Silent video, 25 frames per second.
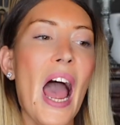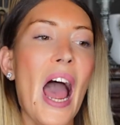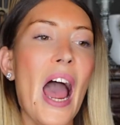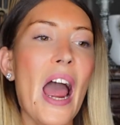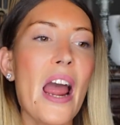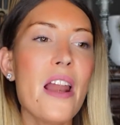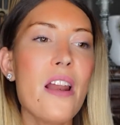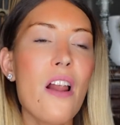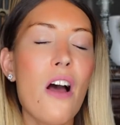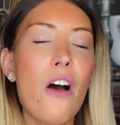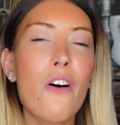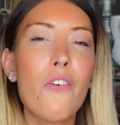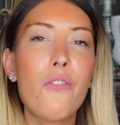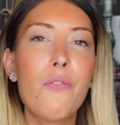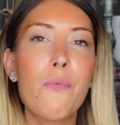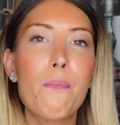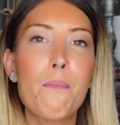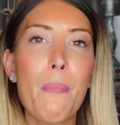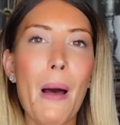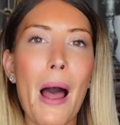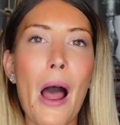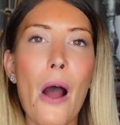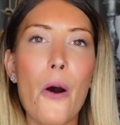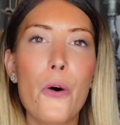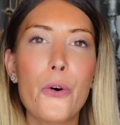I
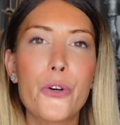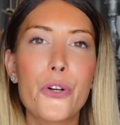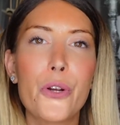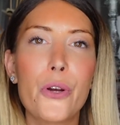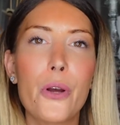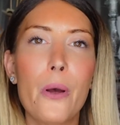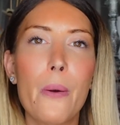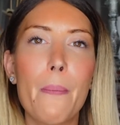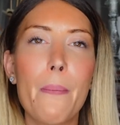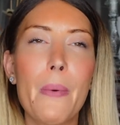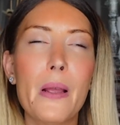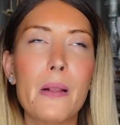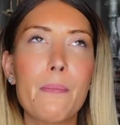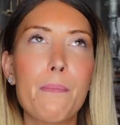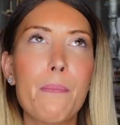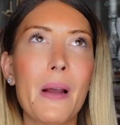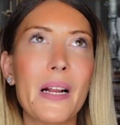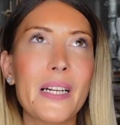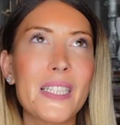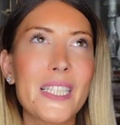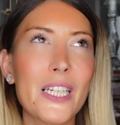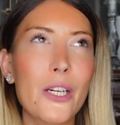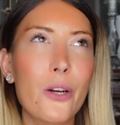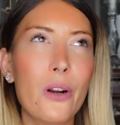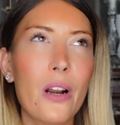love powder, but
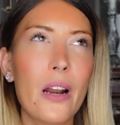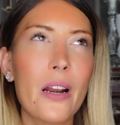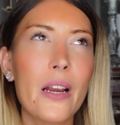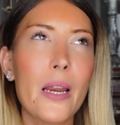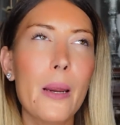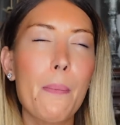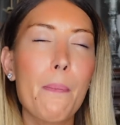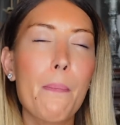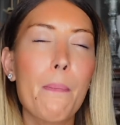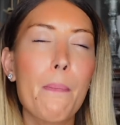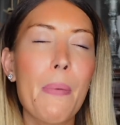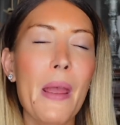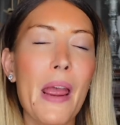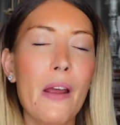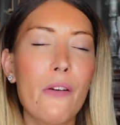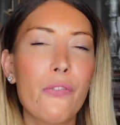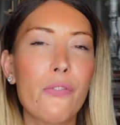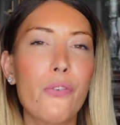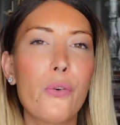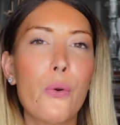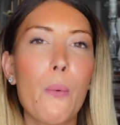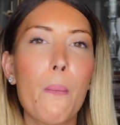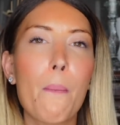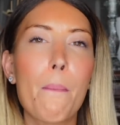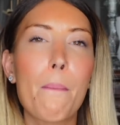particularly
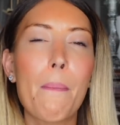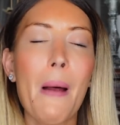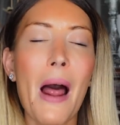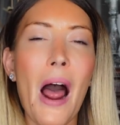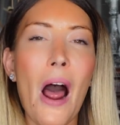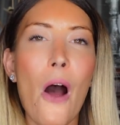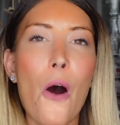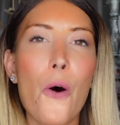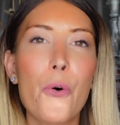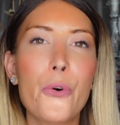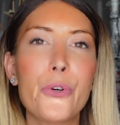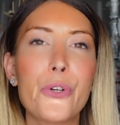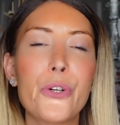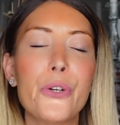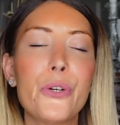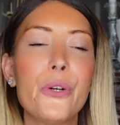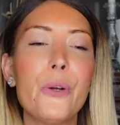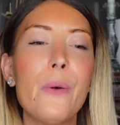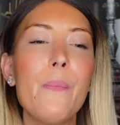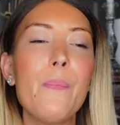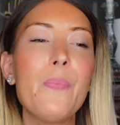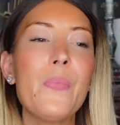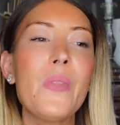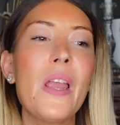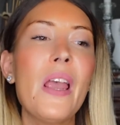perfume
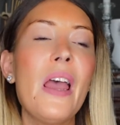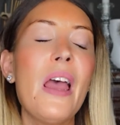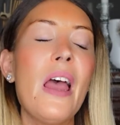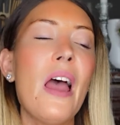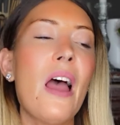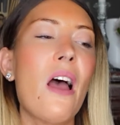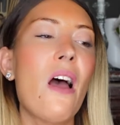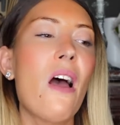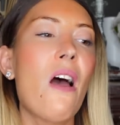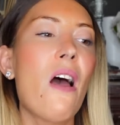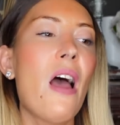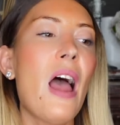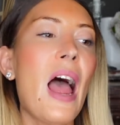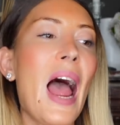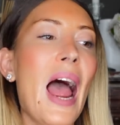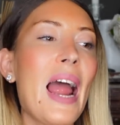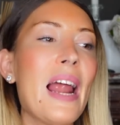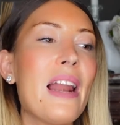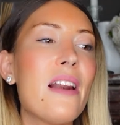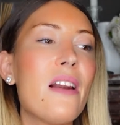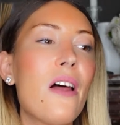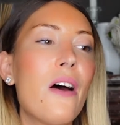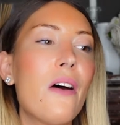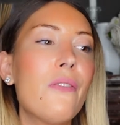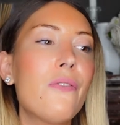powder.
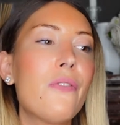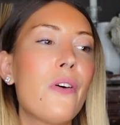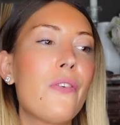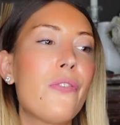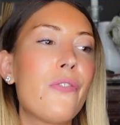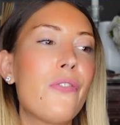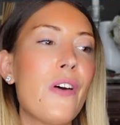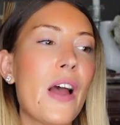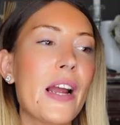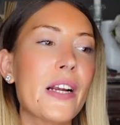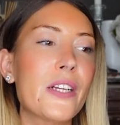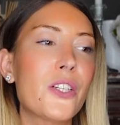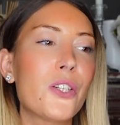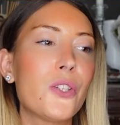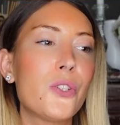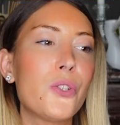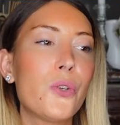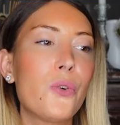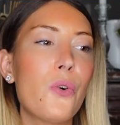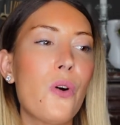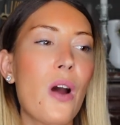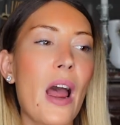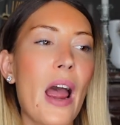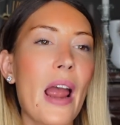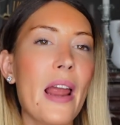I love the fact, you
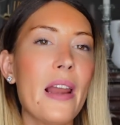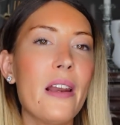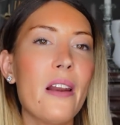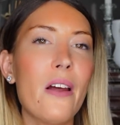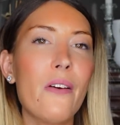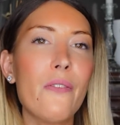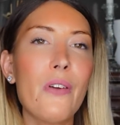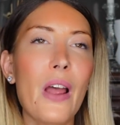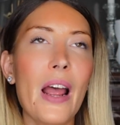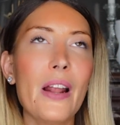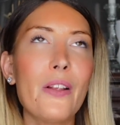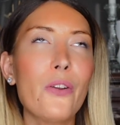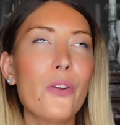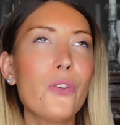know, I love